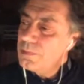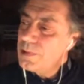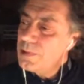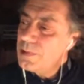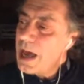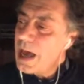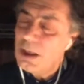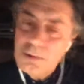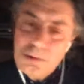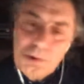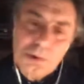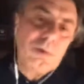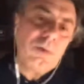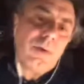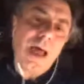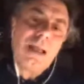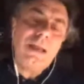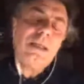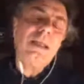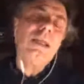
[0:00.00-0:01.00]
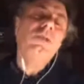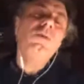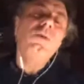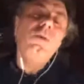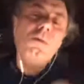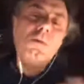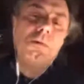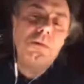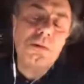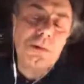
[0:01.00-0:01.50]
I need
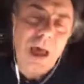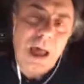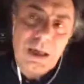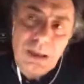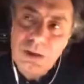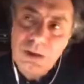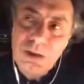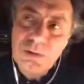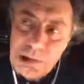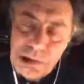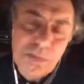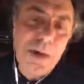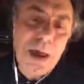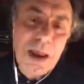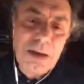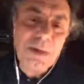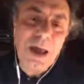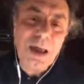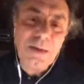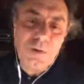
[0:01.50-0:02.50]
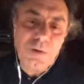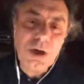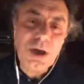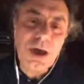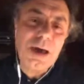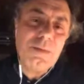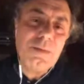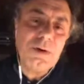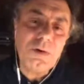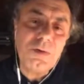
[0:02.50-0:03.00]
to expand my
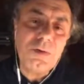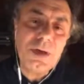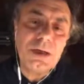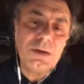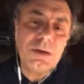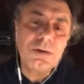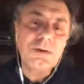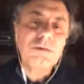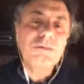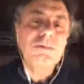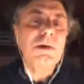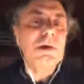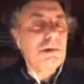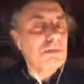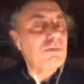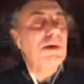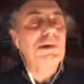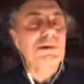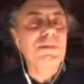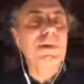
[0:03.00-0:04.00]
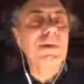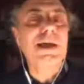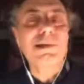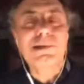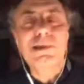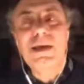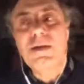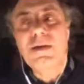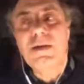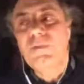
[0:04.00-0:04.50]
vocabulary in order to express
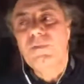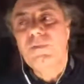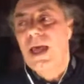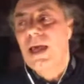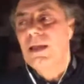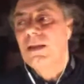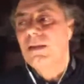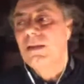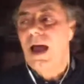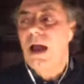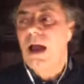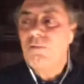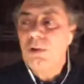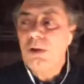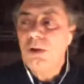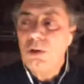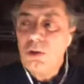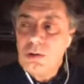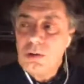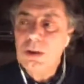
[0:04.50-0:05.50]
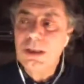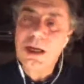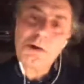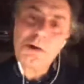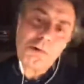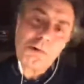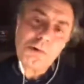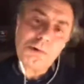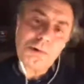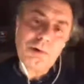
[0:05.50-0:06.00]
myself, and I will look at
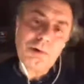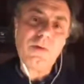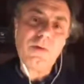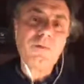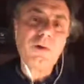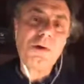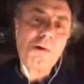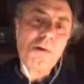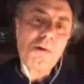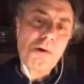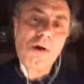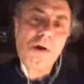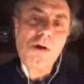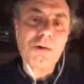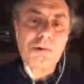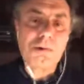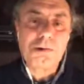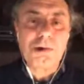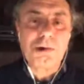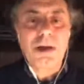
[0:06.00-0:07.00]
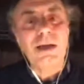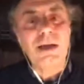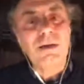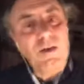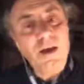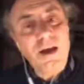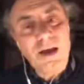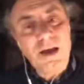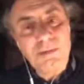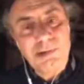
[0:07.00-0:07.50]
those different genres and
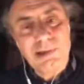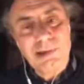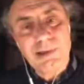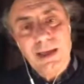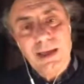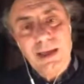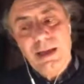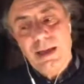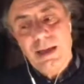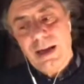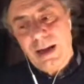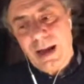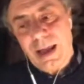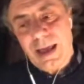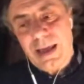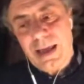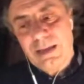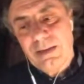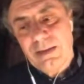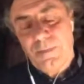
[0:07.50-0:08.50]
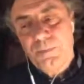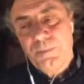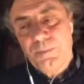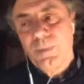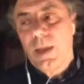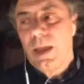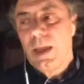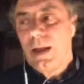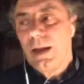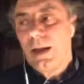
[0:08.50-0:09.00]
types, like
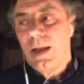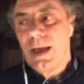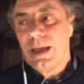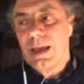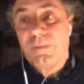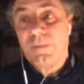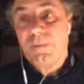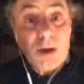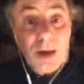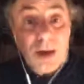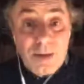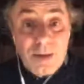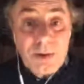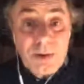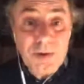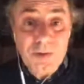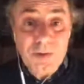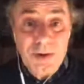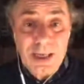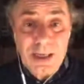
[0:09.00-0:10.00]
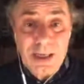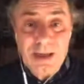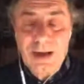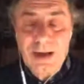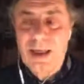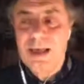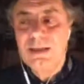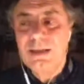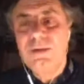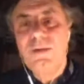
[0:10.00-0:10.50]
vocabulary,
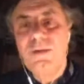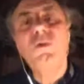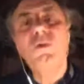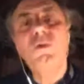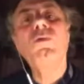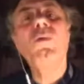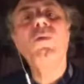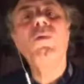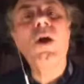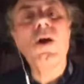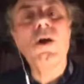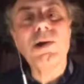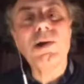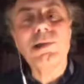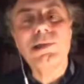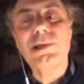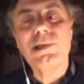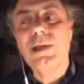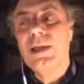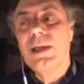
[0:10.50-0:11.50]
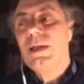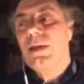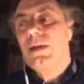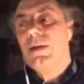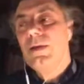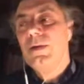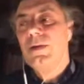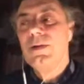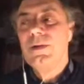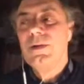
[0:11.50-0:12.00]
like different words,
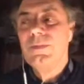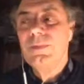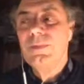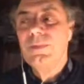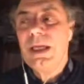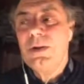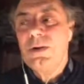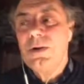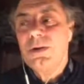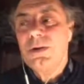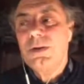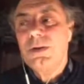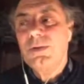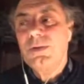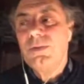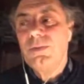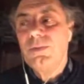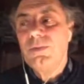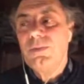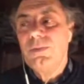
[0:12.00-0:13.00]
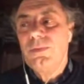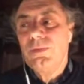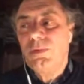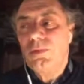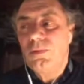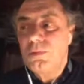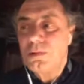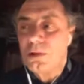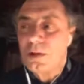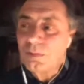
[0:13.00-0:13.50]
in order to
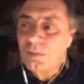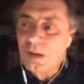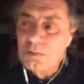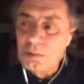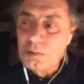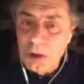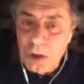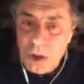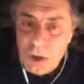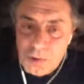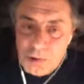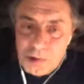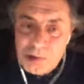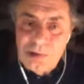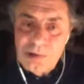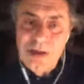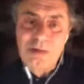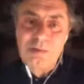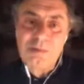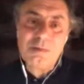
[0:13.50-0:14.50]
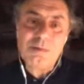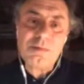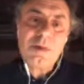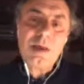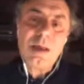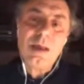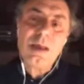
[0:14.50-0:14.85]
sometimes use them,